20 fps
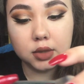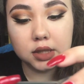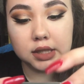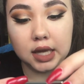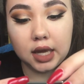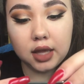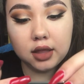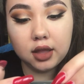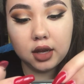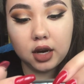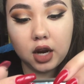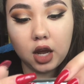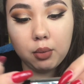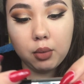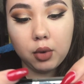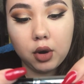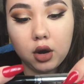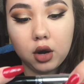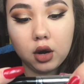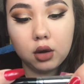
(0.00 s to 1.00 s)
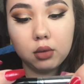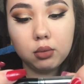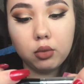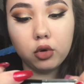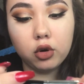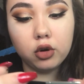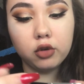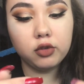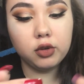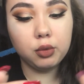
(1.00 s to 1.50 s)
set that I bought on
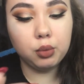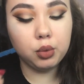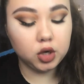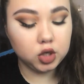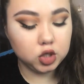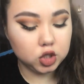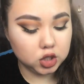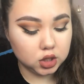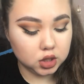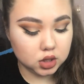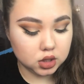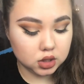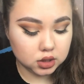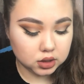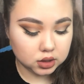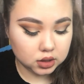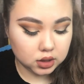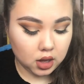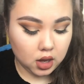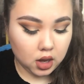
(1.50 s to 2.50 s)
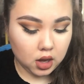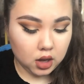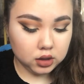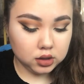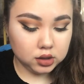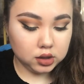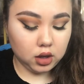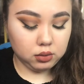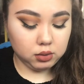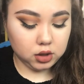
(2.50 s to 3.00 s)
Morphe brushes.
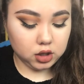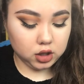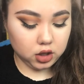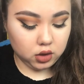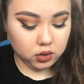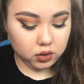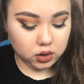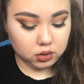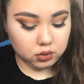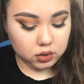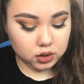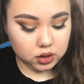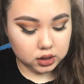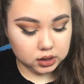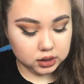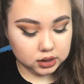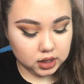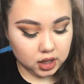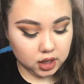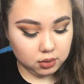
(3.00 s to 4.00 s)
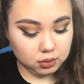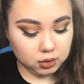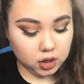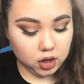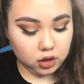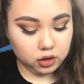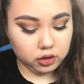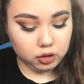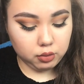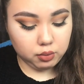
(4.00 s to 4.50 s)
So I'm going to go in with the same
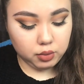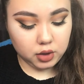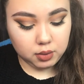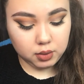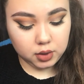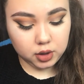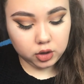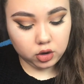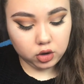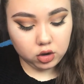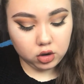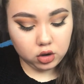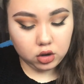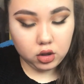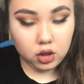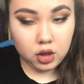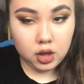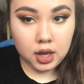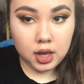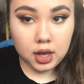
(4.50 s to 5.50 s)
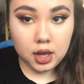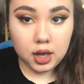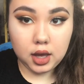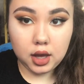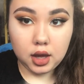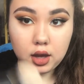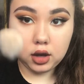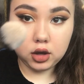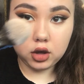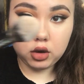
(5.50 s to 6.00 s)
color, Baby Girl,
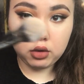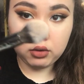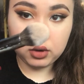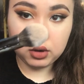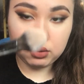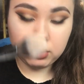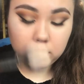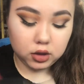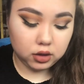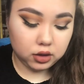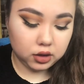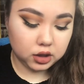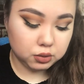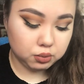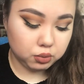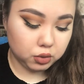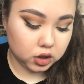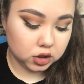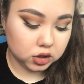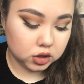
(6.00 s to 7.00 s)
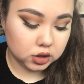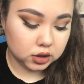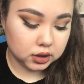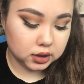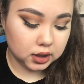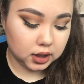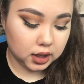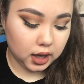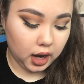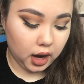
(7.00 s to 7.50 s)
and go in with this brush to
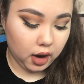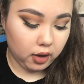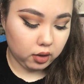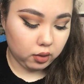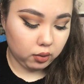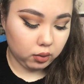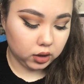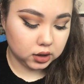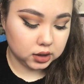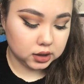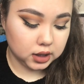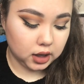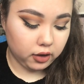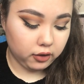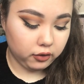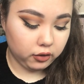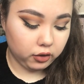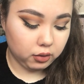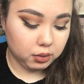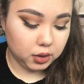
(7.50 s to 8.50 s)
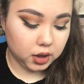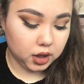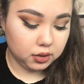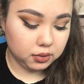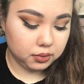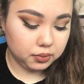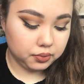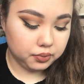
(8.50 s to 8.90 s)
see how it works out for me.